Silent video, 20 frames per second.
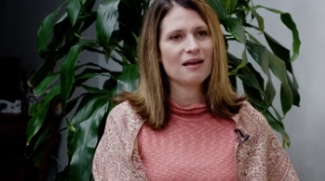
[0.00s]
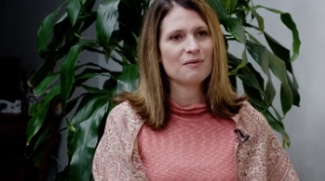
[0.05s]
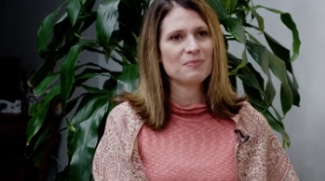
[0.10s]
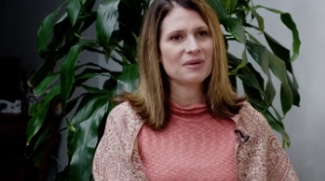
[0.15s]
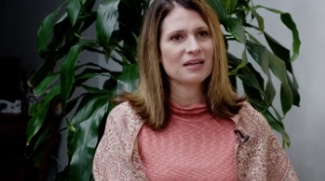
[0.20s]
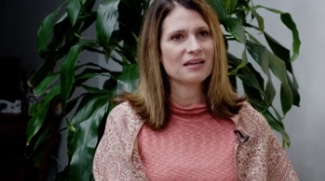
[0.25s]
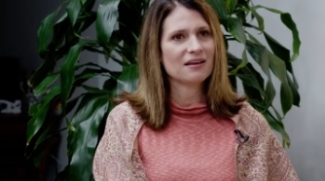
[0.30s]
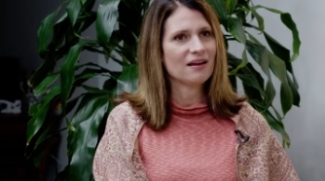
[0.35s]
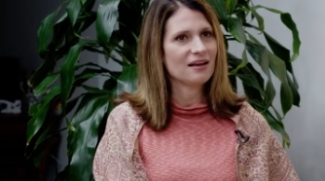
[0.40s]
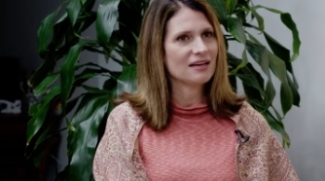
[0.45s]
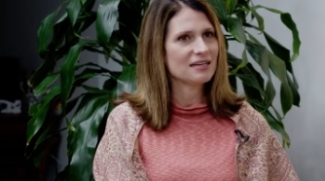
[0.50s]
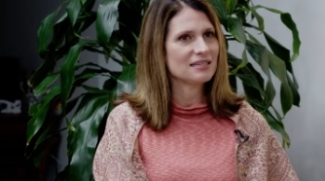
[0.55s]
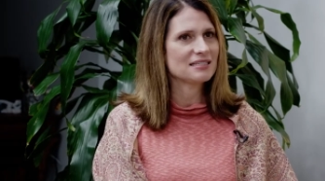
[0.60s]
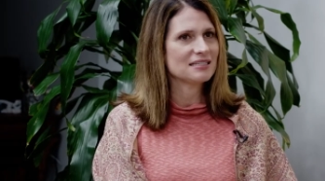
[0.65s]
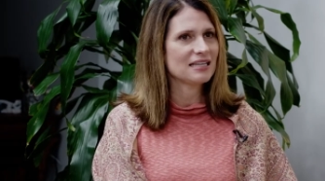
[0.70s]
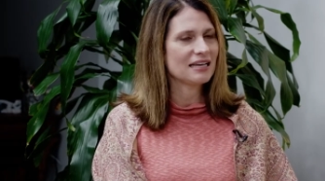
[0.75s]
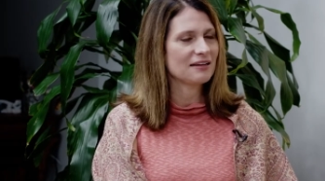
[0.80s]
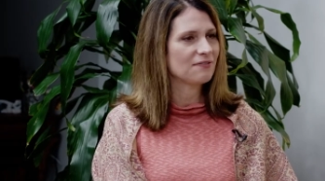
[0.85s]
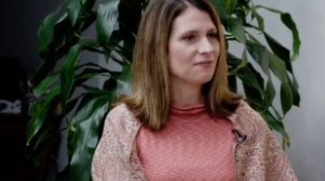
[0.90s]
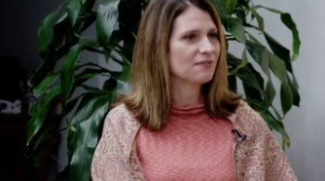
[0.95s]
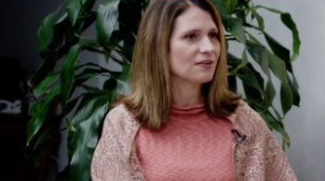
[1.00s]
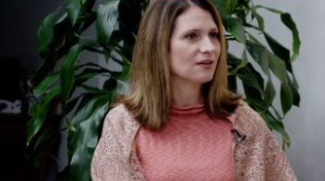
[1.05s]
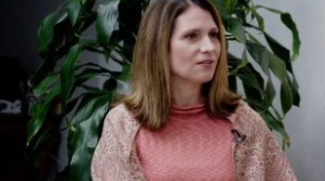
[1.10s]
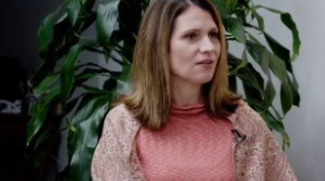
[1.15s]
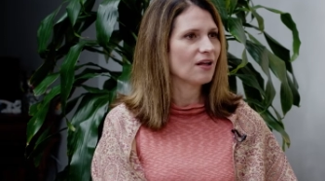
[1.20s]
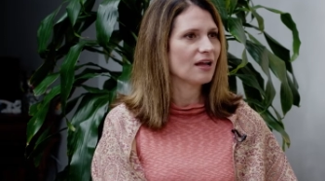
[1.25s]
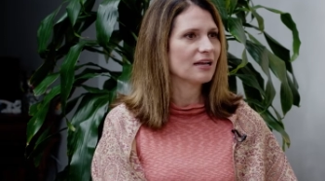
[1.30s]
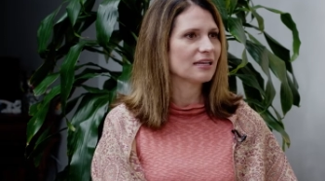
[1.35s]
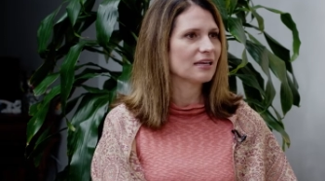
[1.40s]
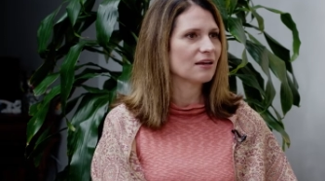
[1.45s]
because they feel
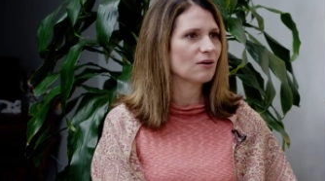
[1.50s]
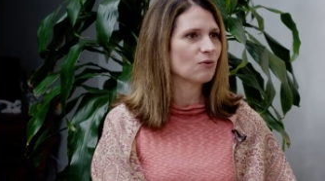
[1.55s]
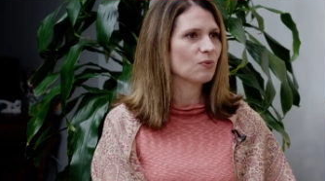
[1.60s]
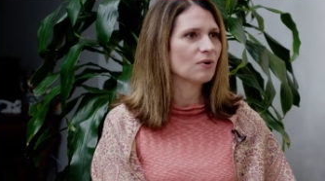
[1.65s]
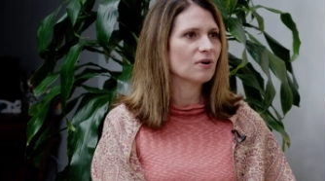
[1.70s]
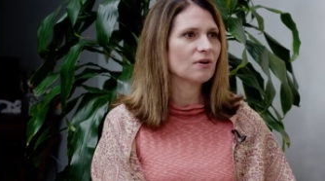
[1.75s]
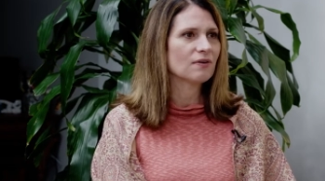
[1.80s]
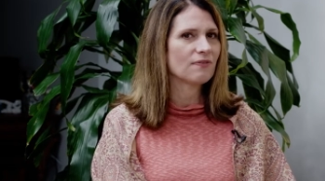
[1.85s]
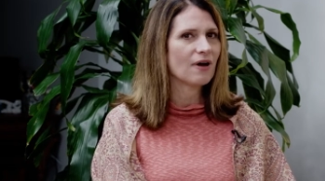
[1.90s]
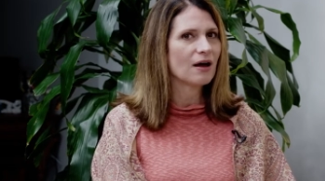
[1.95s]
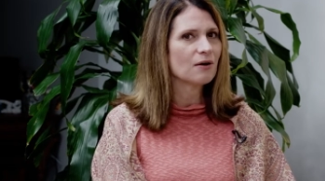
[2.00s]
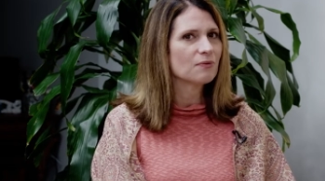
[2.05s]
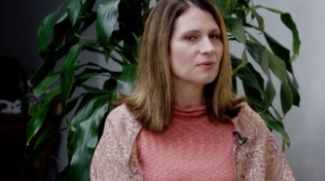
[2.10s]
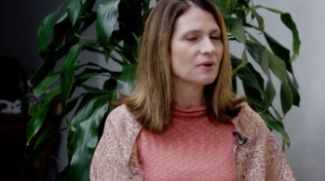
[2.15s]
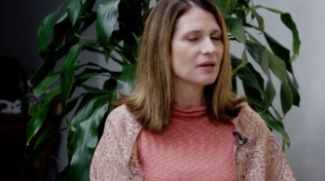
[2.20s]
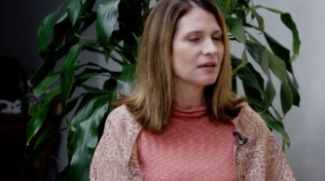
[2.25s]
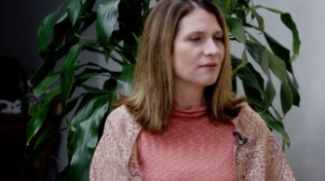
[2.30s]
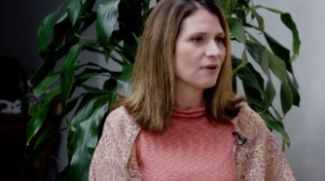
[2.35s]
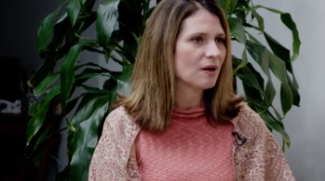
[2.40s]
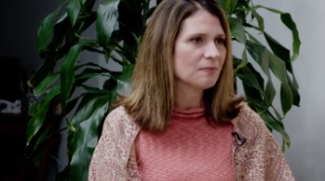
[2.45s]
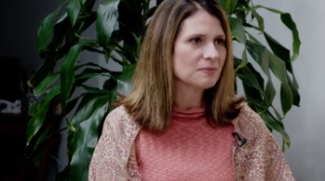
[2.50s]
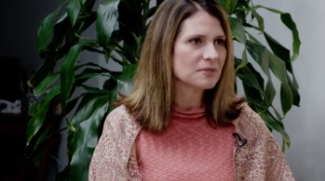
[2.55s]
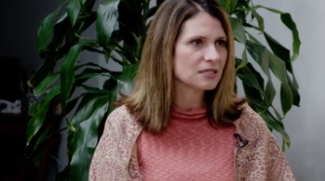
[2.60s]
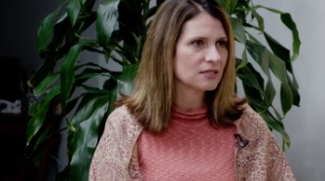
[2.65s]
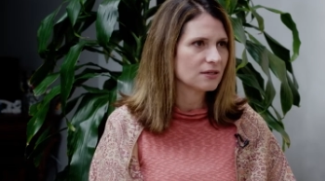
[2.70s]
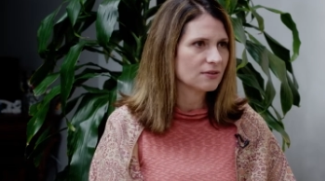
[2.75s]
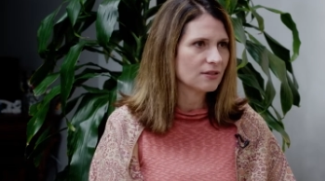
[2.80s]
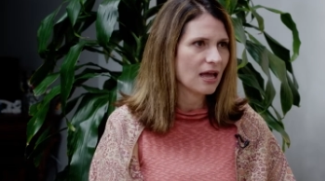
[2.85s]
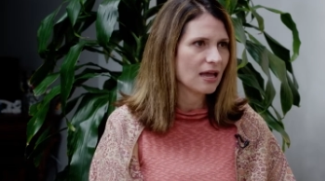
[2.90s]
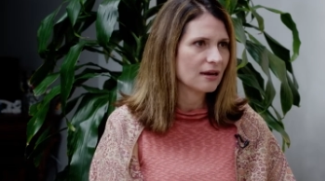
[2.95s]
like, well, if, I, if I'm to
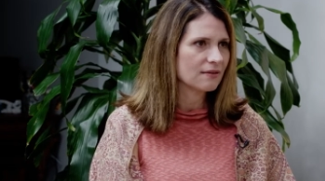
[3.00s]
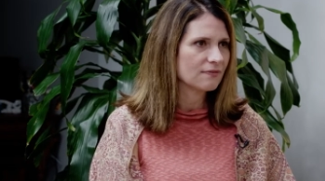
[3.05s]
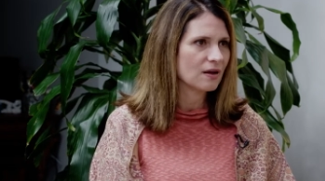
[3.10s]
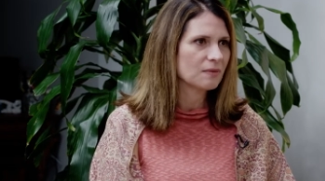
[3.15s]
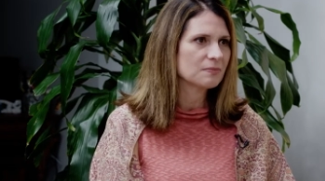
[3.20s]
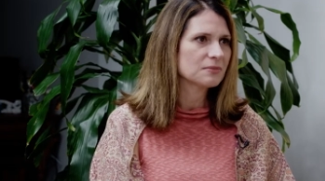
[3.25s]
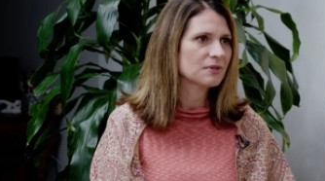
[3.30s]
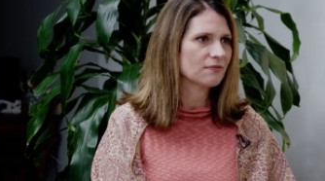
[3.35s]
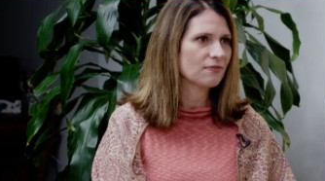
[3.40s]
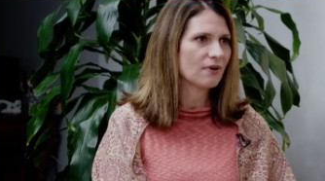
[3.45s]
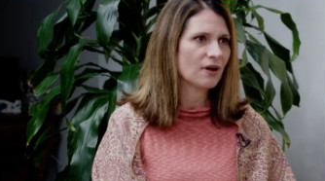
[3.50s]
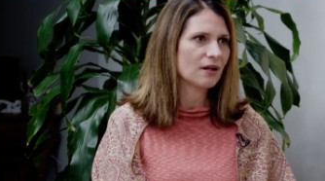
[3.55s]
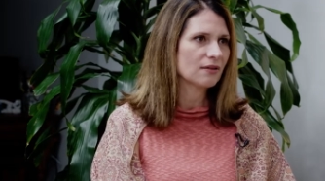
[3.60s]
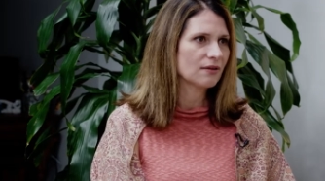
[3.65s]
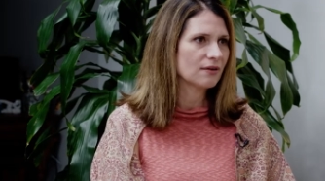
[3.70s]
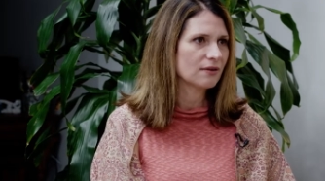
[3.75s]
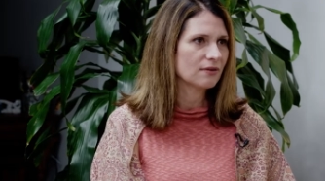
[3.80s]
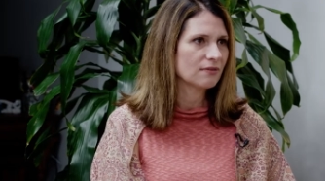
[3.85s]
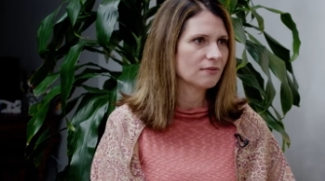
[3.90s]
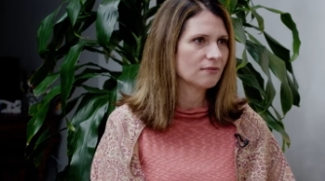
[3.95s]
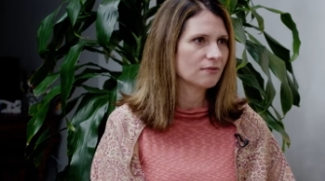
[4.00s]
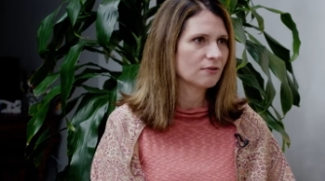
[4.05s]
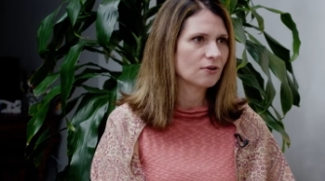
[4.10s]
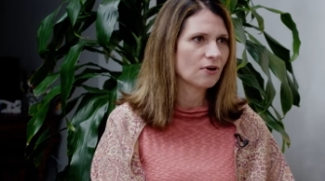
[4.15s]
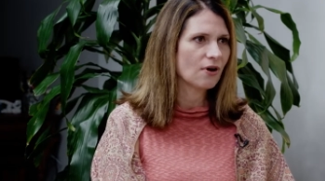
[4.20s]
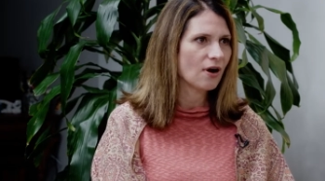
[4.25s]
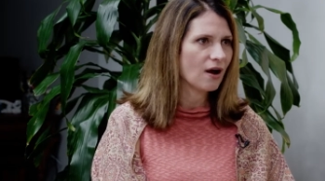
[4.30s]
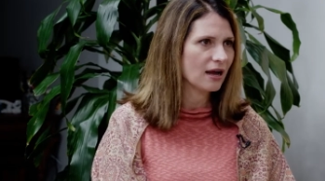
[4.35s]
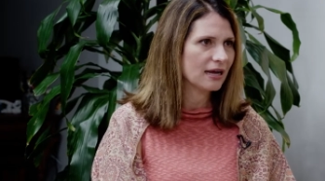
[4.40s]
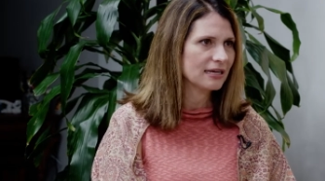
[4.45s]
do that, if I'm to follow
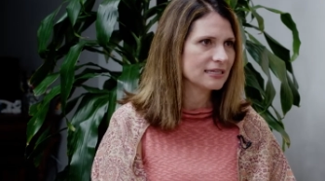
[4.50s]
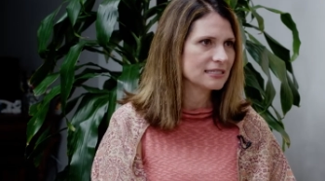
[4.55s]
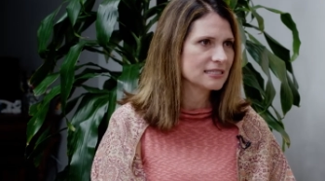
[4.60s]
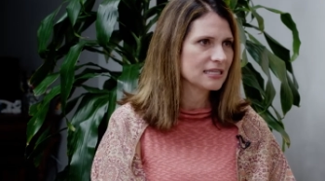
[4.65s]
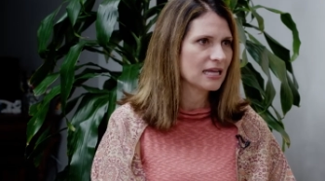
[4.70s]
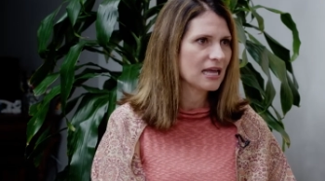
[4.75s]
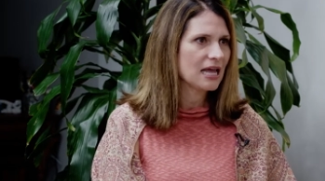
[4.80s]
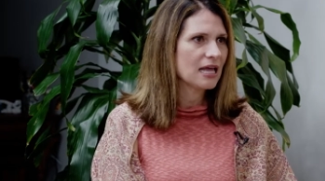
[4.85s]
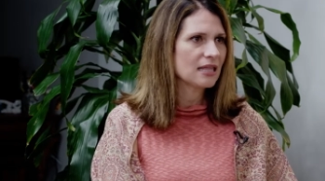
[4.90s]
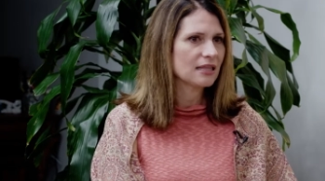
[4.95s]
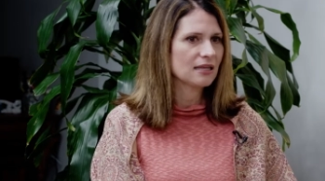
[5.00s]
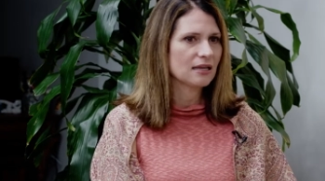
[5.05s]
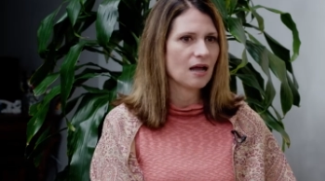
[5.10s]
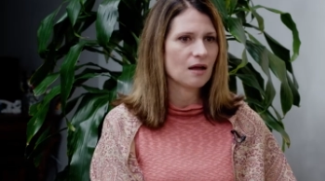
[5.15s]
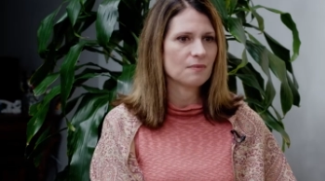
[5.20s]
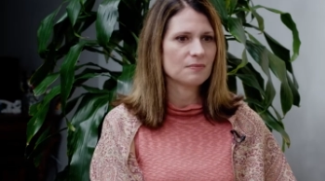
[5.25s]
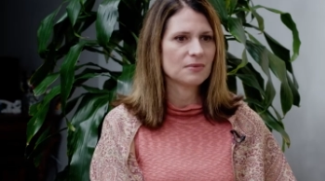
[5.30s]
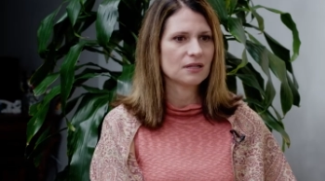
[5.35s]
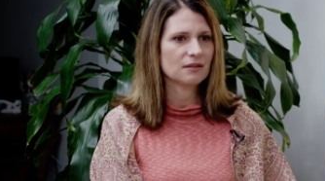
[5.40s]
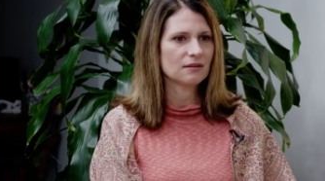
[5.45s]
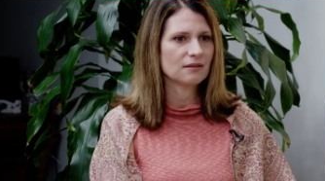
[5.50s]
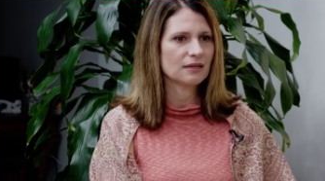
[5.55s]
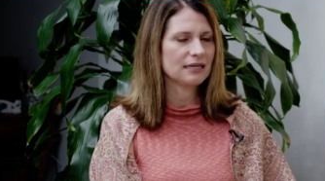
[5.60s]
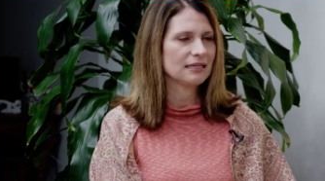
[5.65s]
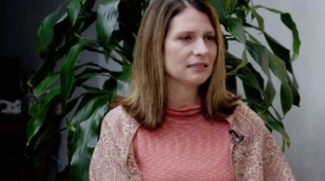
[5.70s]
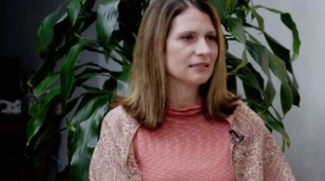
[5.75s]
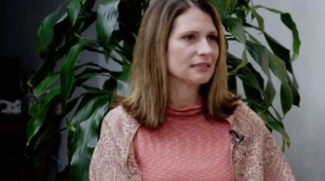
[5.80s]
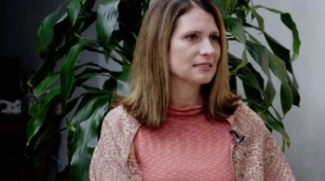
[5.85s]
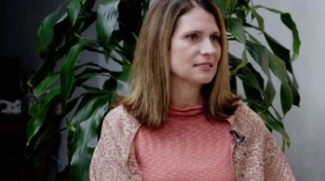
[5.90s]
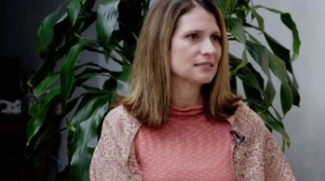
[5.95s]
Christ, then I'm going to
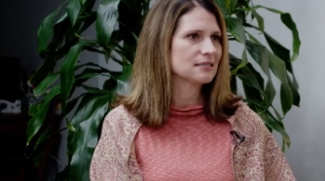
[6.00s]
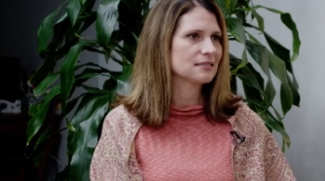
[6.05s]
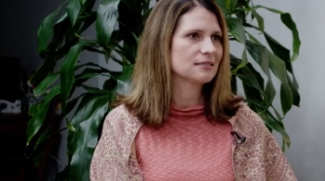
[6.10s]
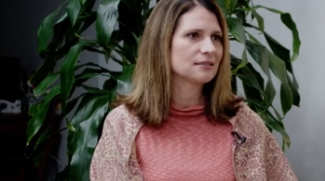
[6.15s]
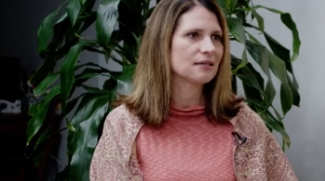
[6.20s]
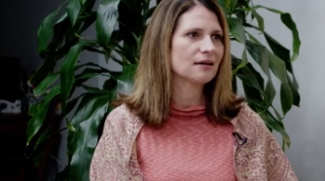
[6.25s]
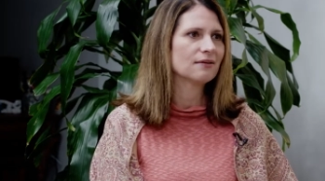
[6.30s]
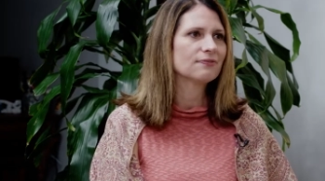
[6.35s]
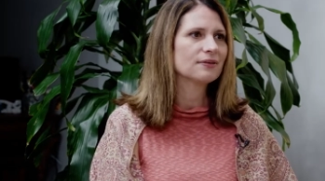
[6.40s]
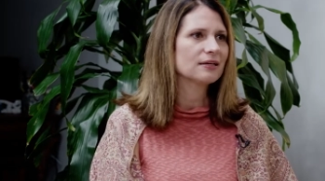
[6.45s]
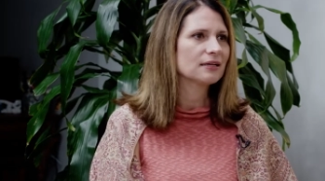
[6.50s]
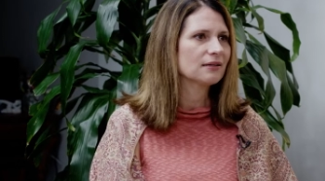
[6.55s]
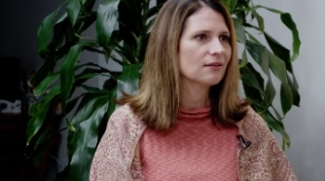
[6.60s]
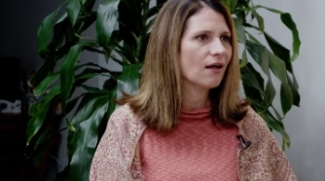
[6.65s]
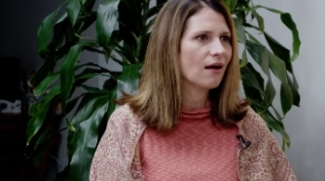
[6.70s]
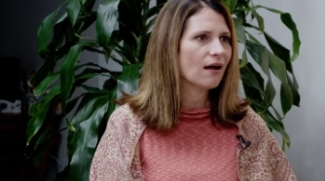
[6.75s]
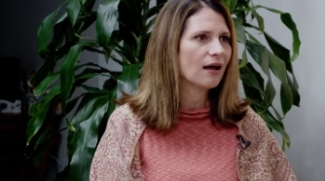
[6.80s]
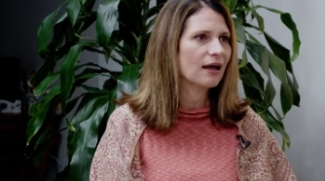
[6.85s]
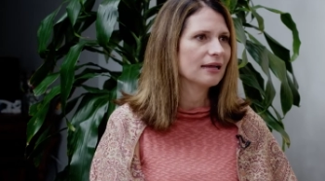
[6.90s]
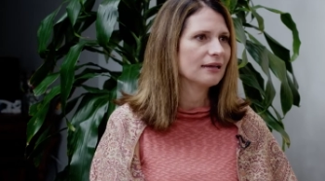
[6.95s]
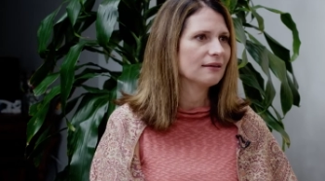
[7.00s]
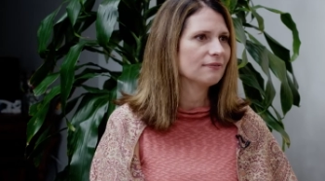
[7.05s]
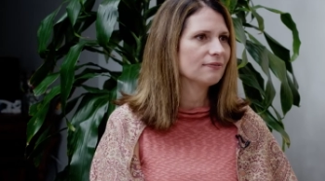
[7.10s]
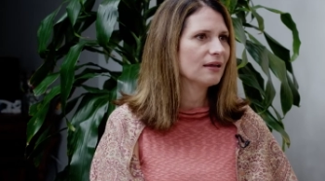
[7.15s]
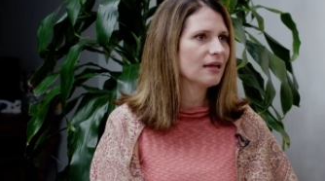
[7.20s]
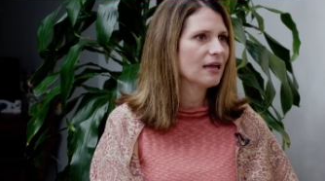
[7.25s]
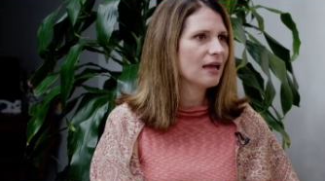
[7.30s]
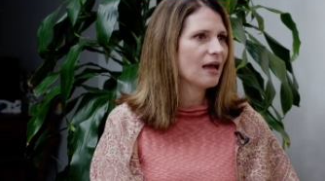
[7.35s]
lead this stuffy life.